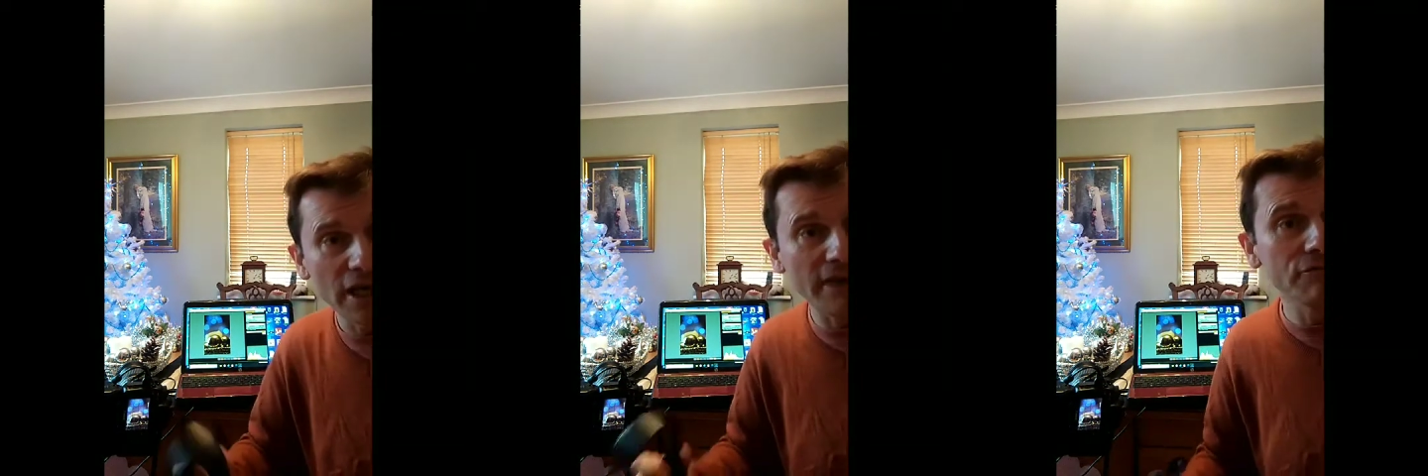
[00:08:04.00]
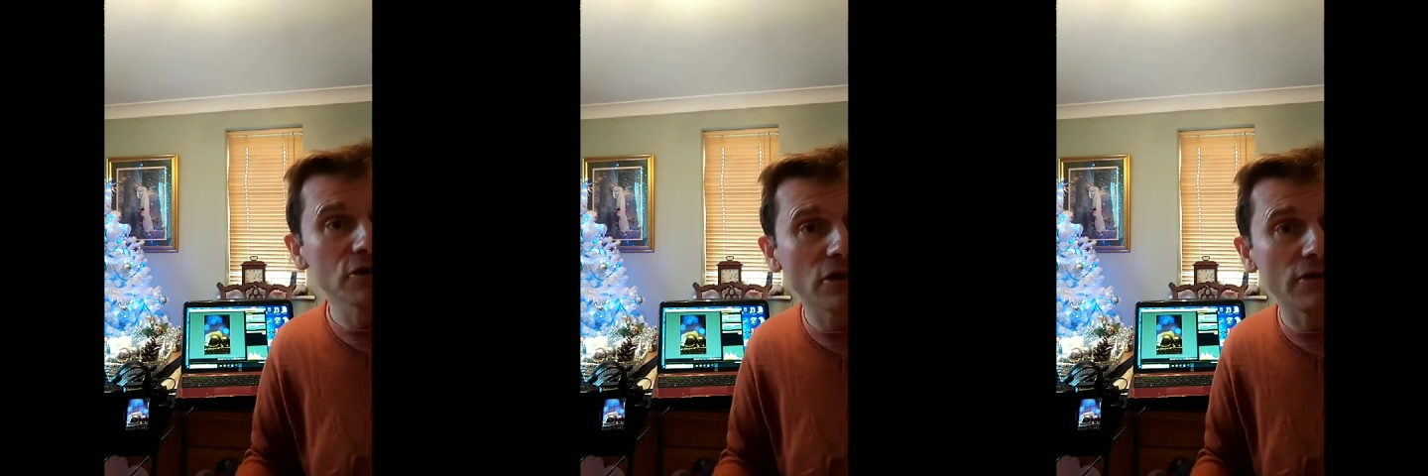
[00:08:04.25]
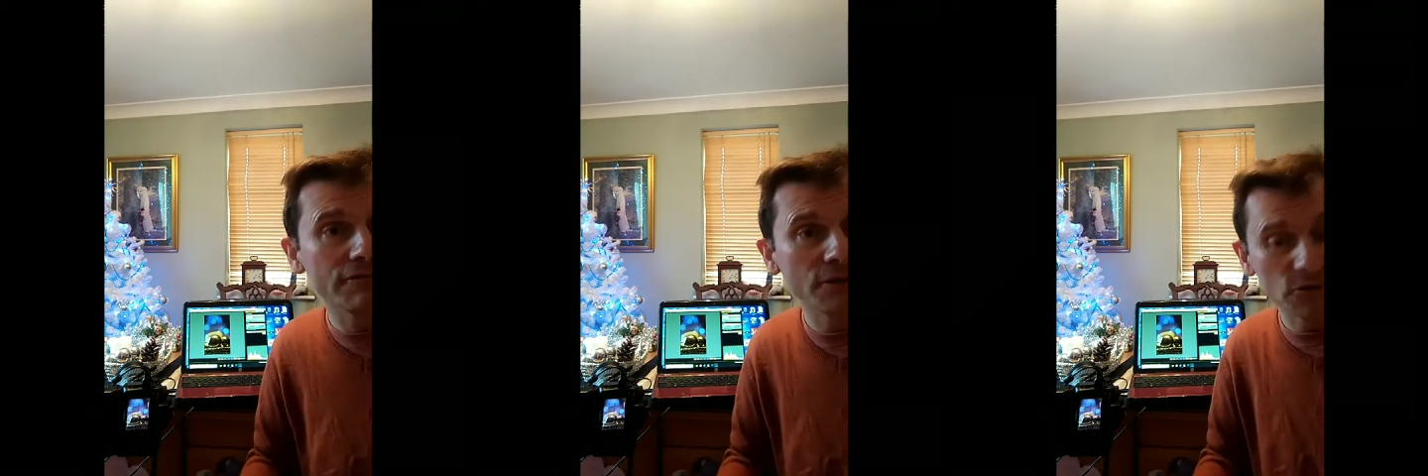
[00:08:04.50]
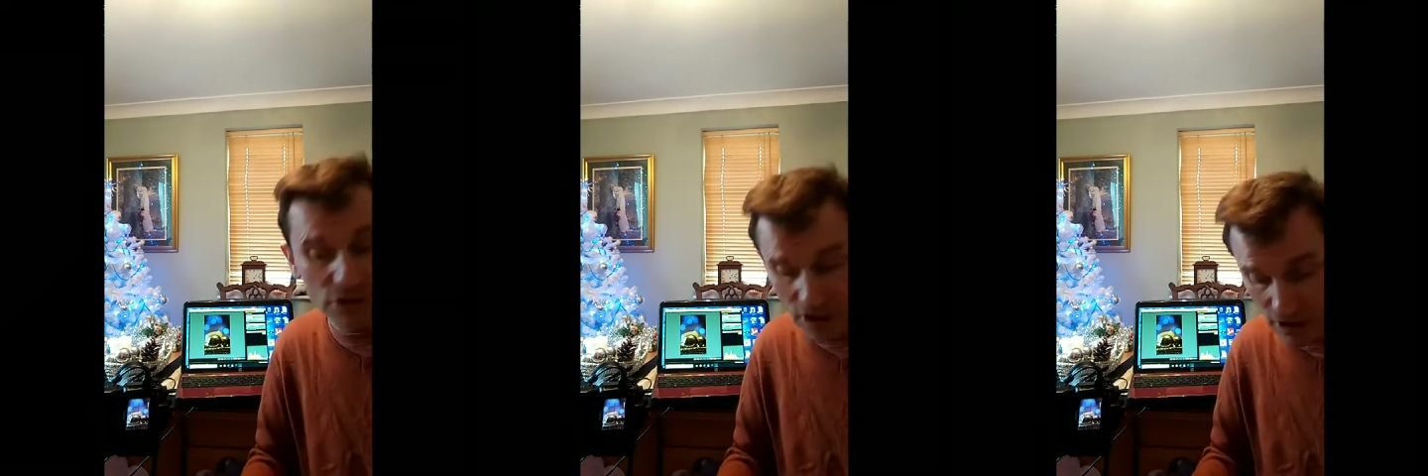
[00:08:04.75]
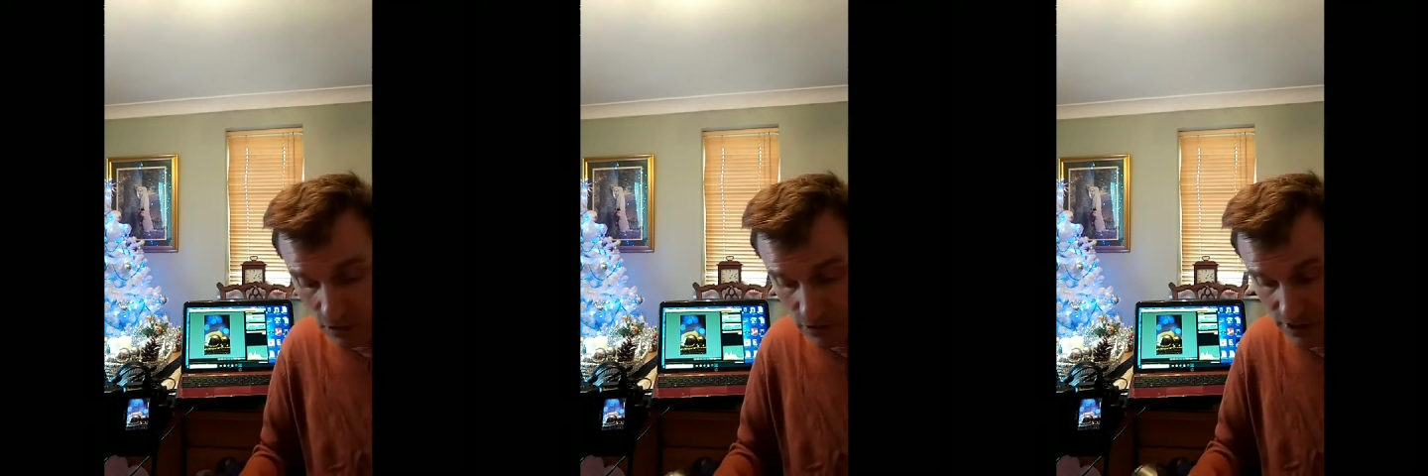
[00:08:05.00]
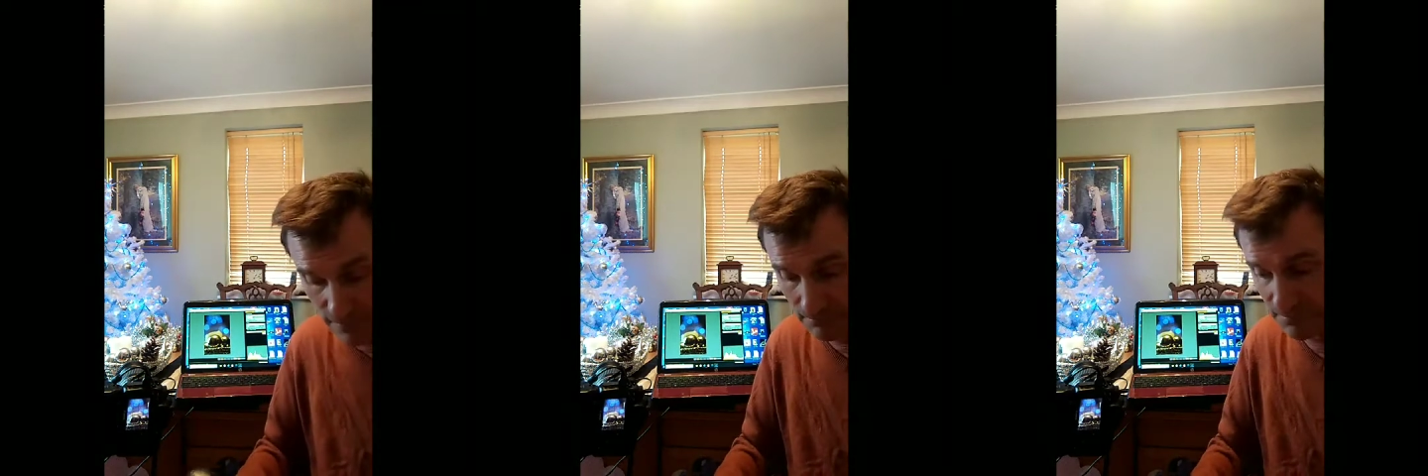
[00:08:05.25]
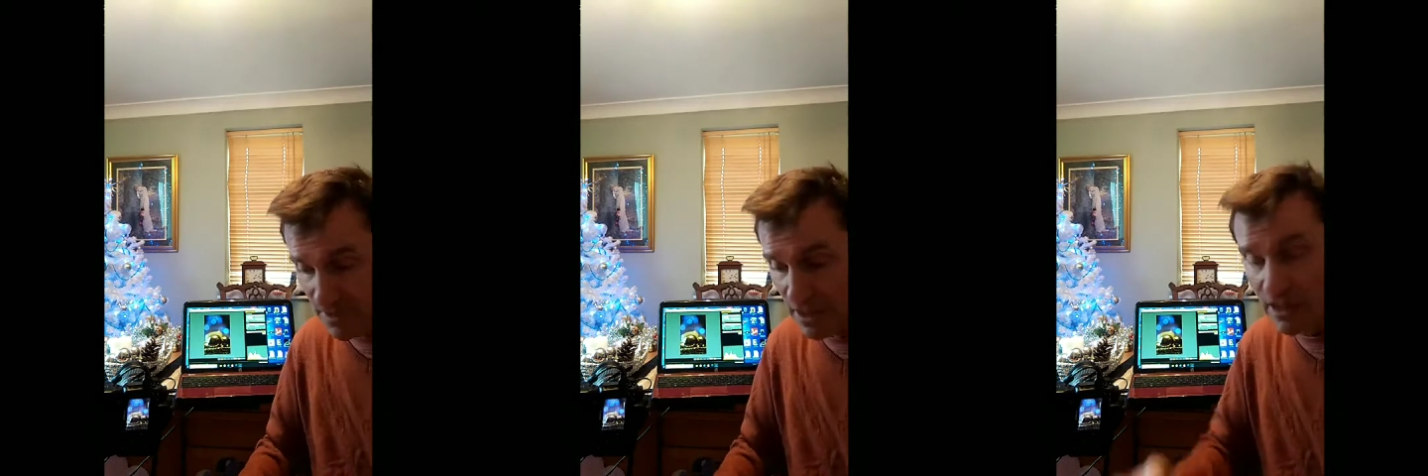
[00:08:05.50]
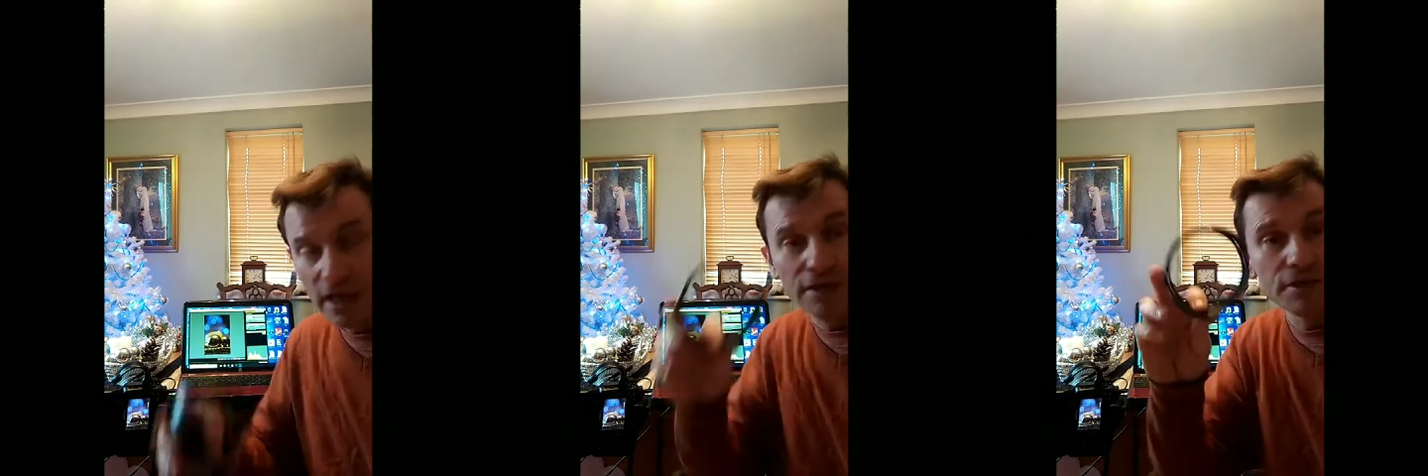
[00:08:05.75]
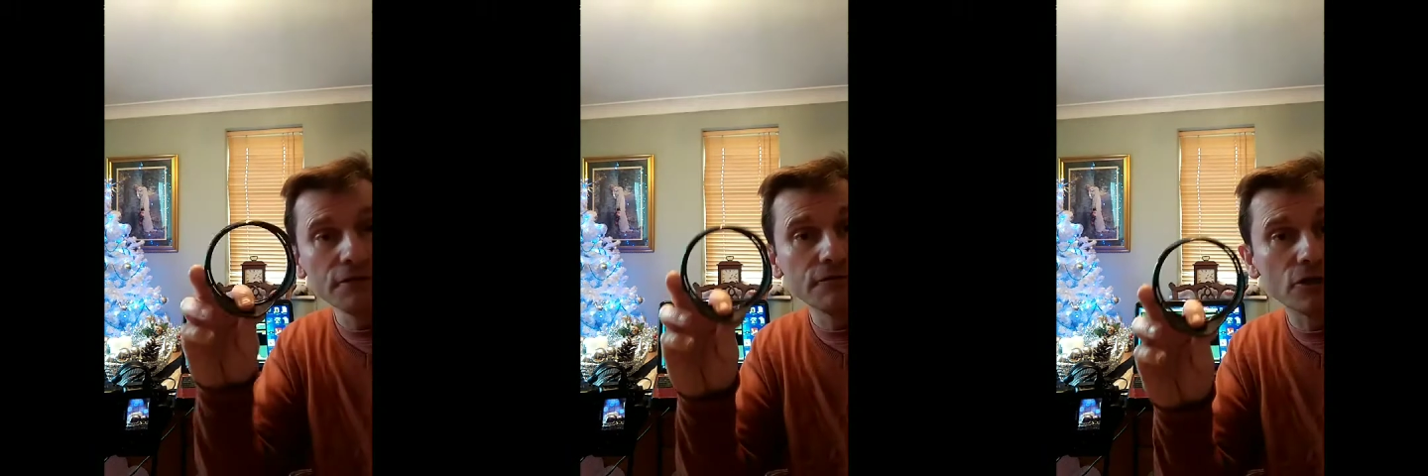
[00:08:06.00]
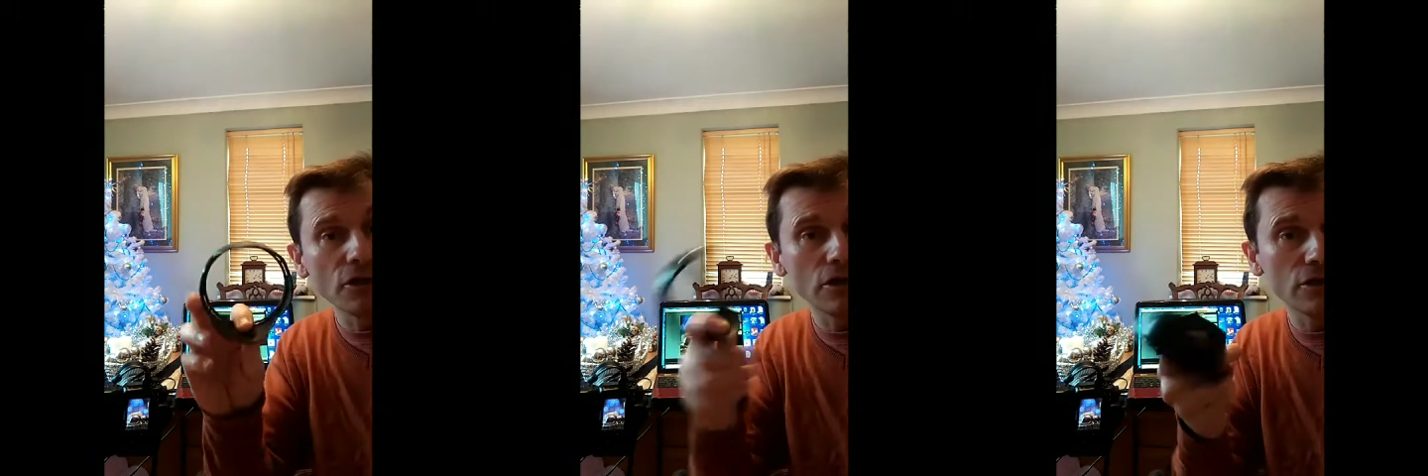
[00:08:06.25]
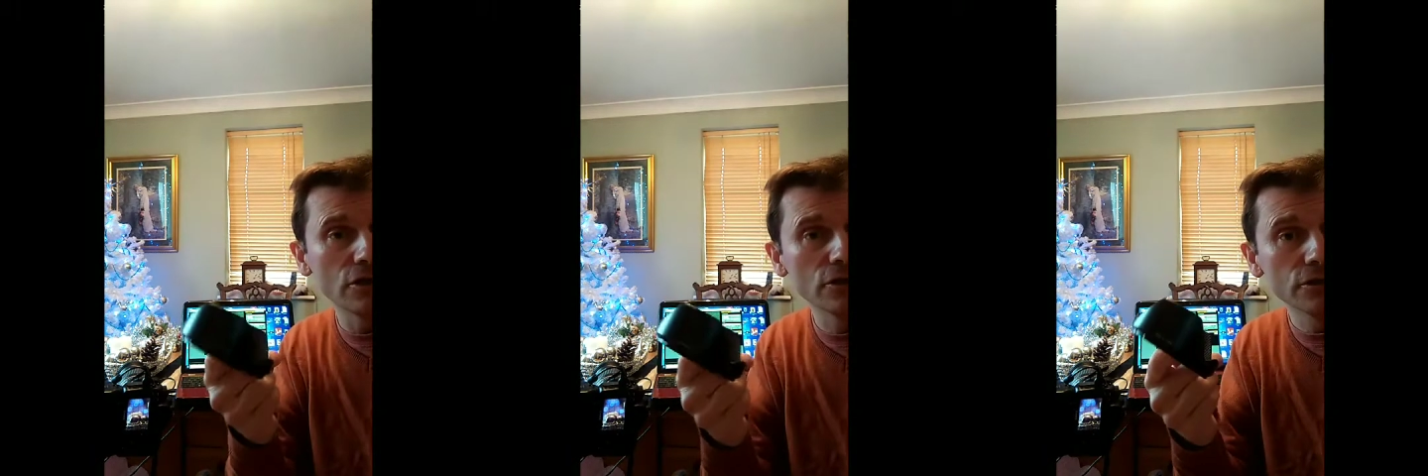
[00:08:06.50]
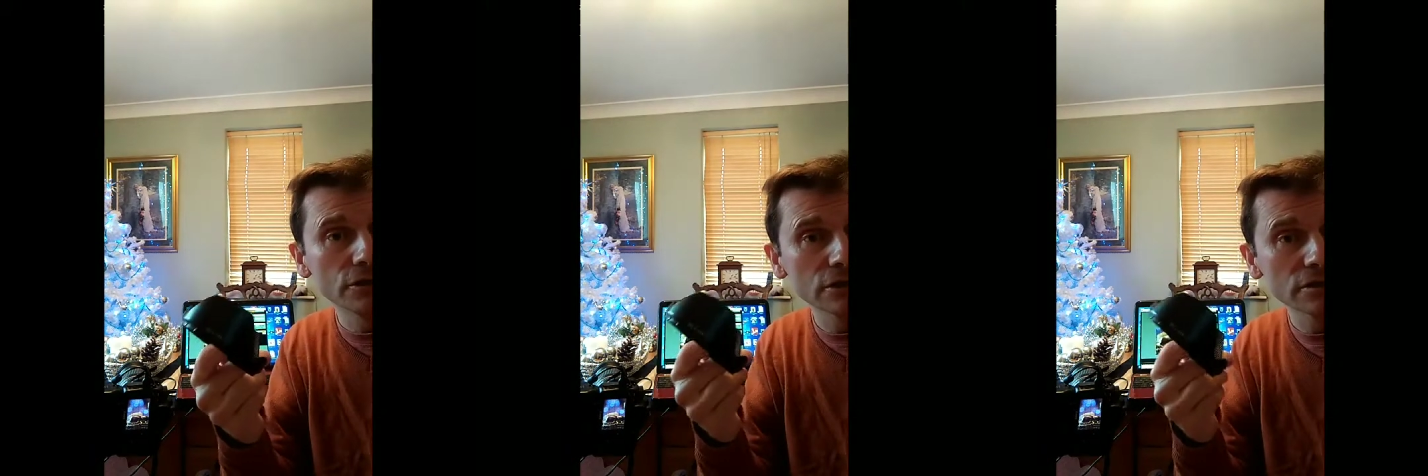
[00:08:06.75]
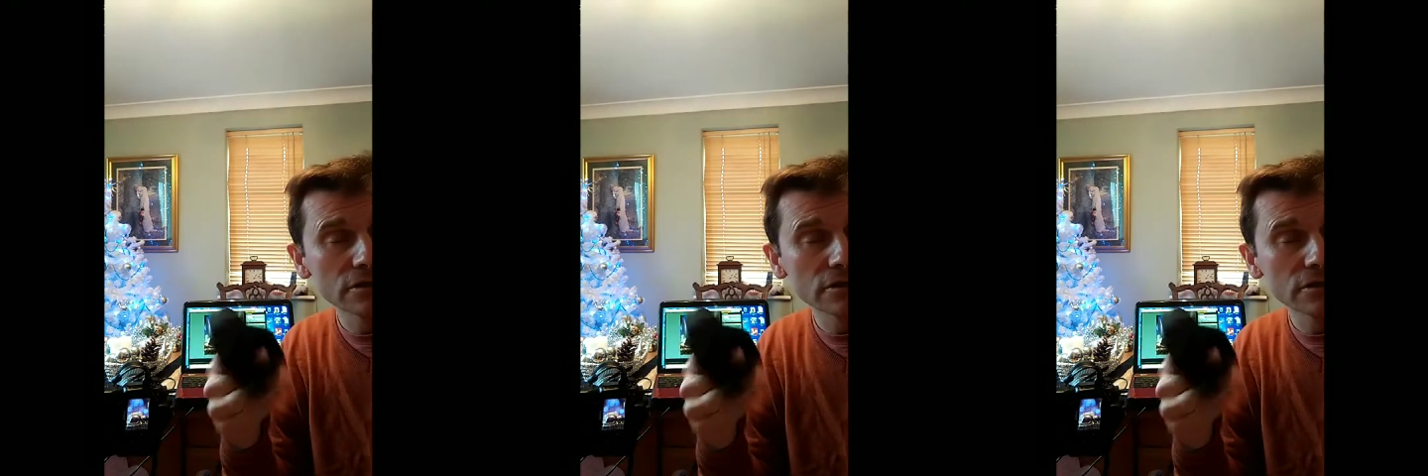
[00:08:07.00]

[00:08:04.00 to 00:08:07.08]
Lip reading: haven't got a filter holder and you've got a hood